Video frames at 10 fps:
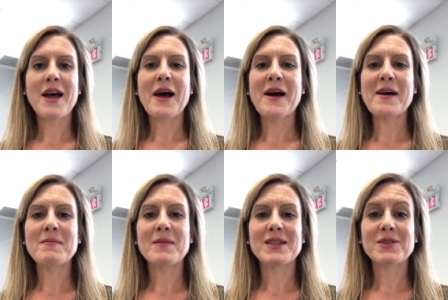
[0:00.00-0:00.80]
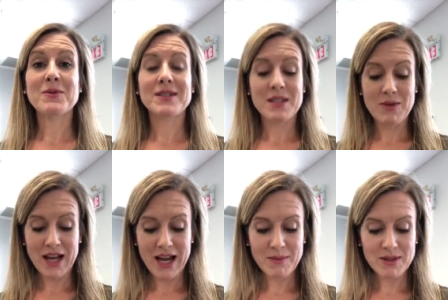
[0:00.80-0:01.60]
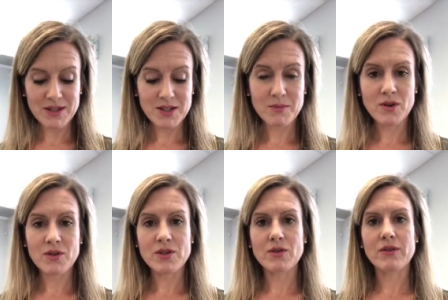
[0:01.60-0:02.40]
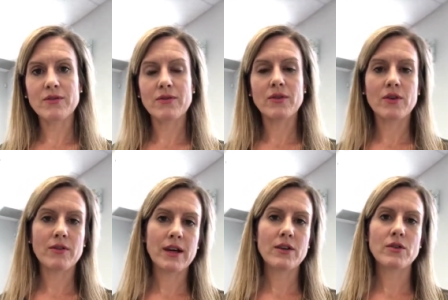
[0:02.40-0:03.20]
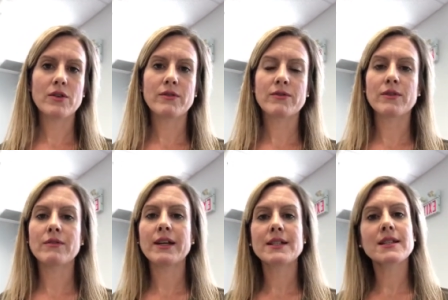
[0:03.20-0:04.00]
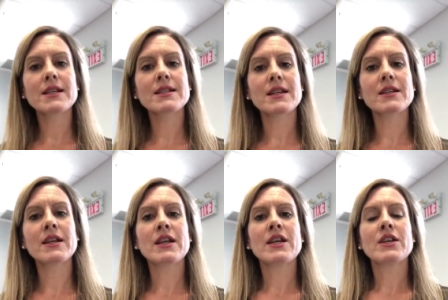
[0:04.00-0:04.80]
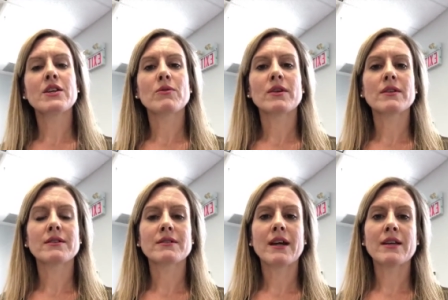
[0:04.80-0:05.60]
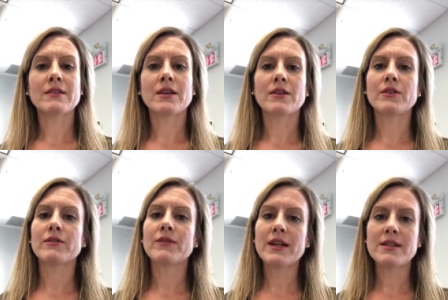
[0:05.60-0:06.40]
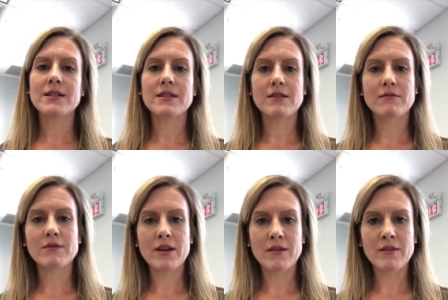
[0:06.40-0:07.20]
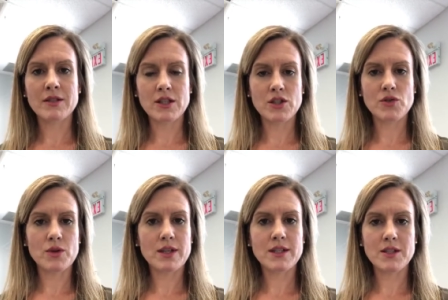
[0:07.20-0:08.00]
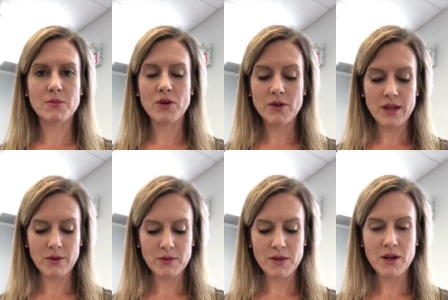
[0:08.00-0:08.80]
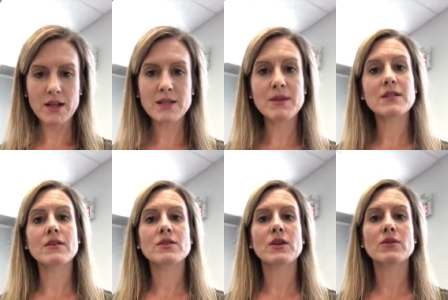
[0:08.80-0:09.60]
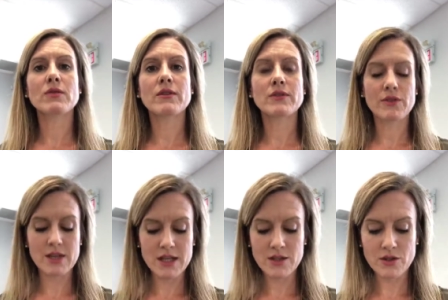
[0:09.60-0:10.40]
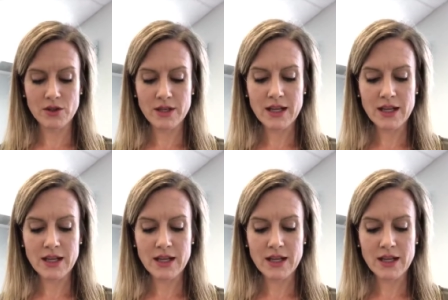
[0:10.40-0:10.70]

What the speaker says: And so we'll see what happens tomorrow. So if you're around or if you liked this and you want to tell your friends to join us tomorrow, that would be awesome. It's also at 12 noon Eastern